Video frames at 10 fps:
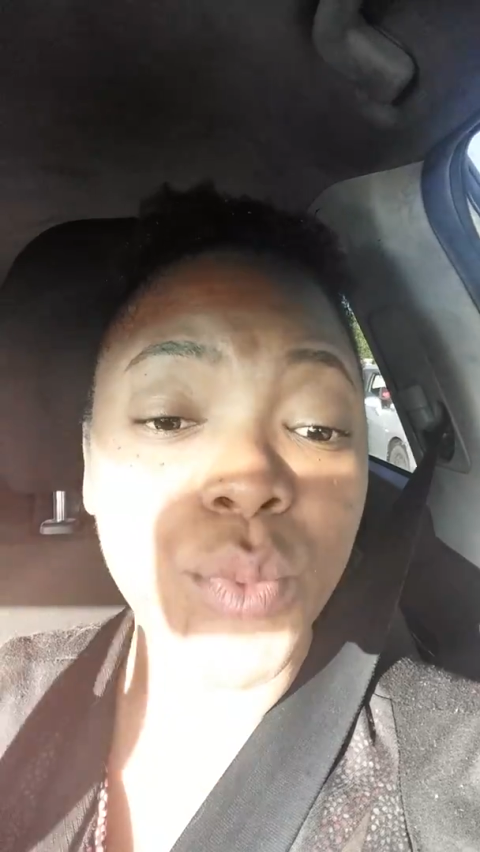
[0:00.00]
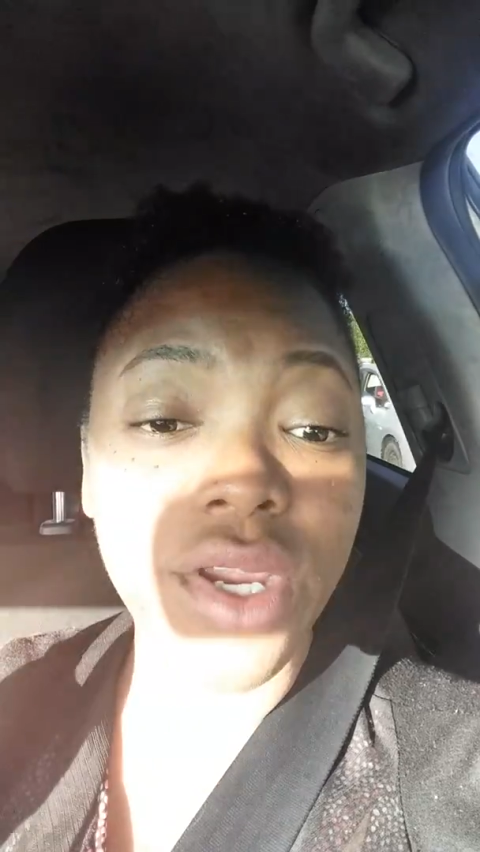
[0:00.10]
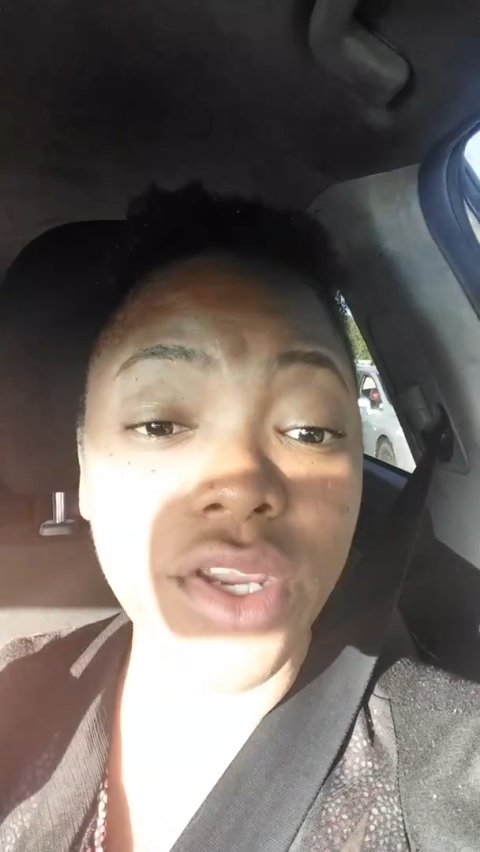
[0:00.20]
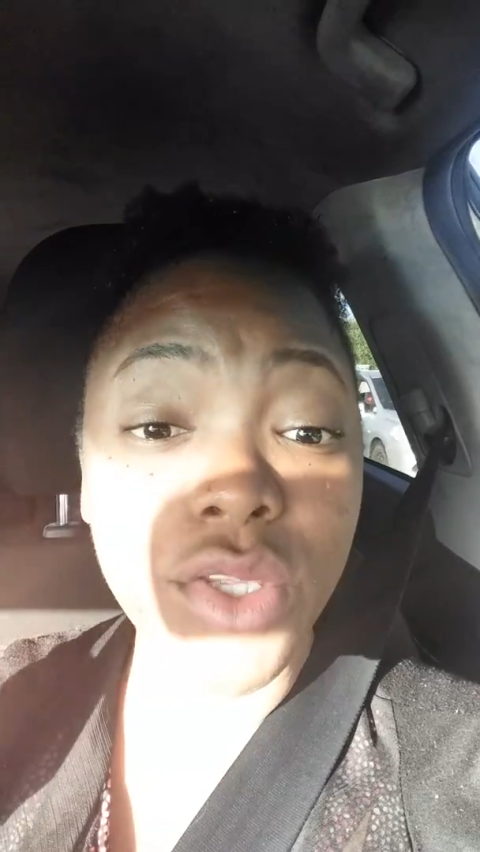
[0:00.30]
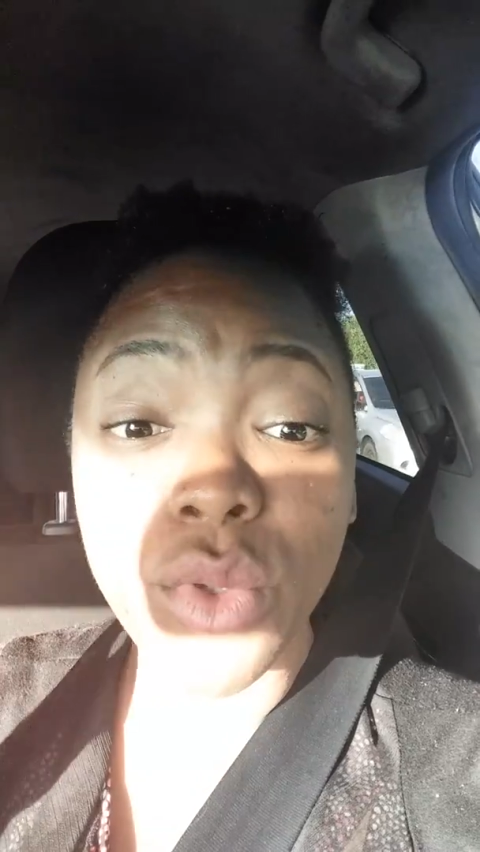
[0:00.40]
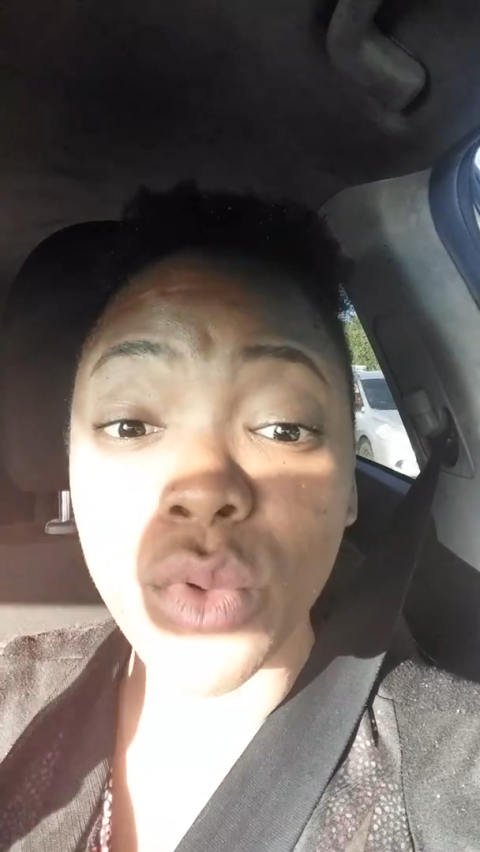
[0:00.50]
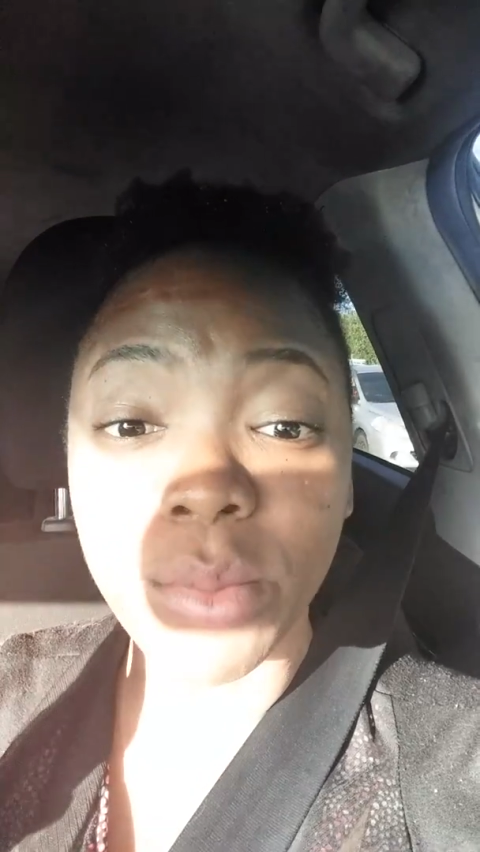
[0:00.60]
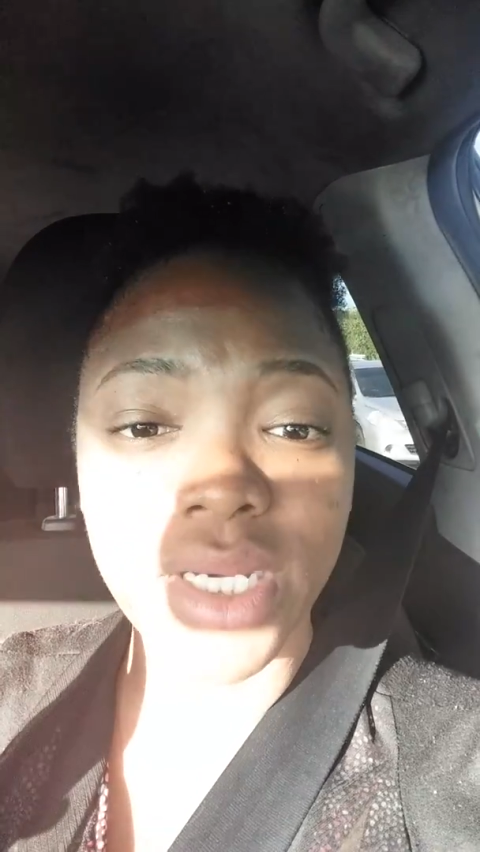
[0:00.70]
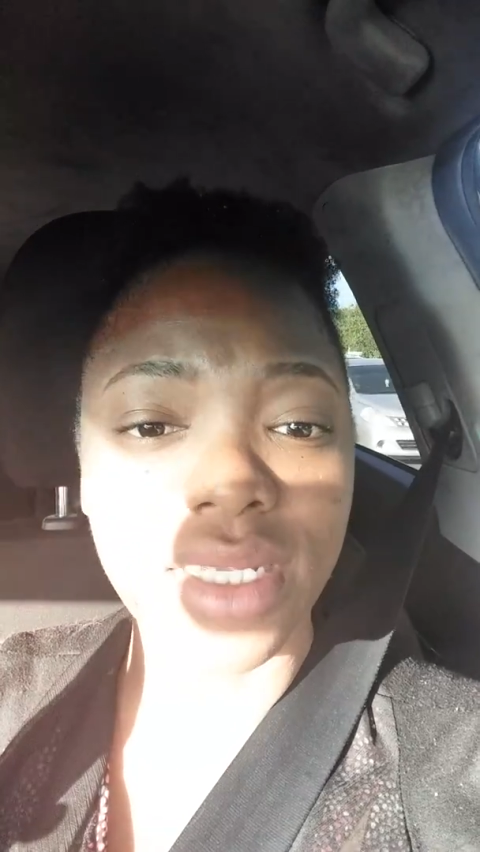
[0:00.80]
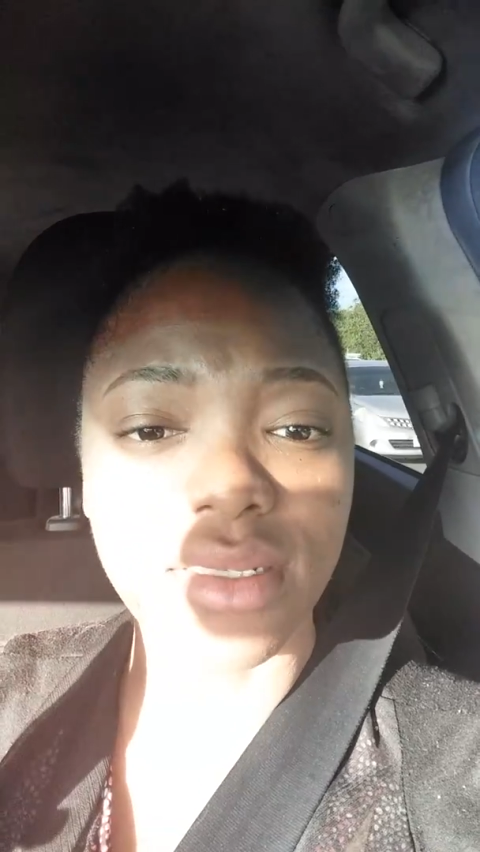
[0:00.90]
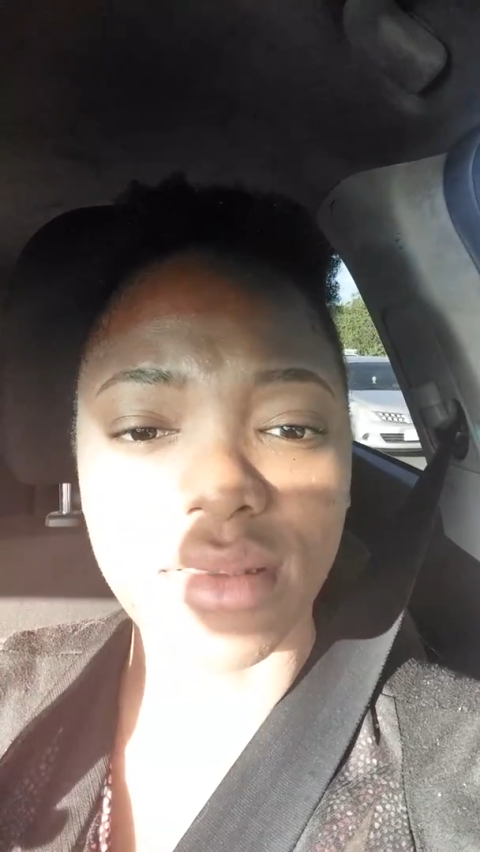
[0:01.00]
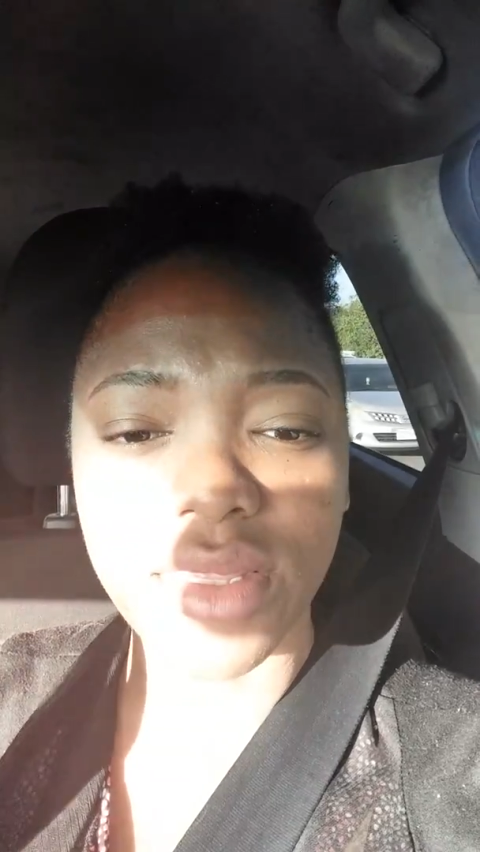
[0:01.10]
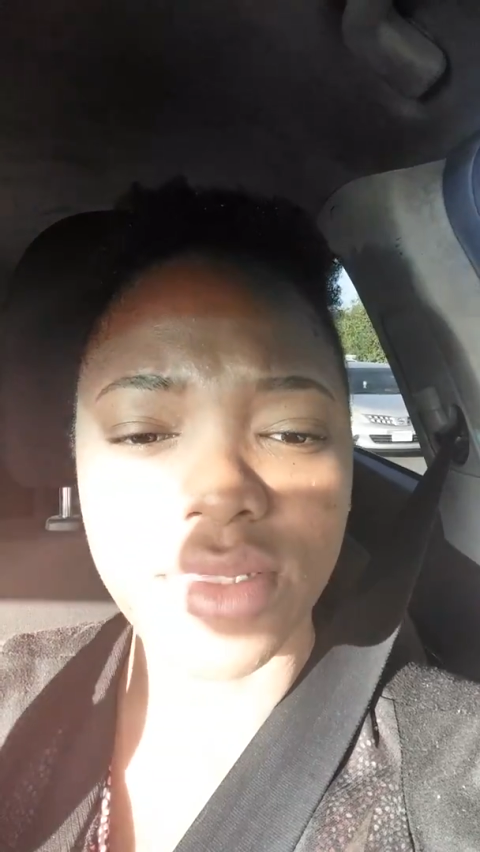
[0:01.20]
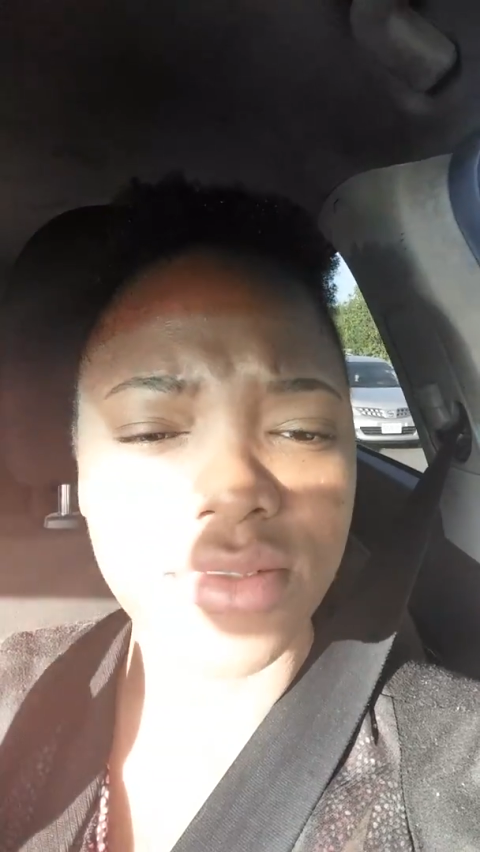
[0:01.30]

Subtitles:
We are human.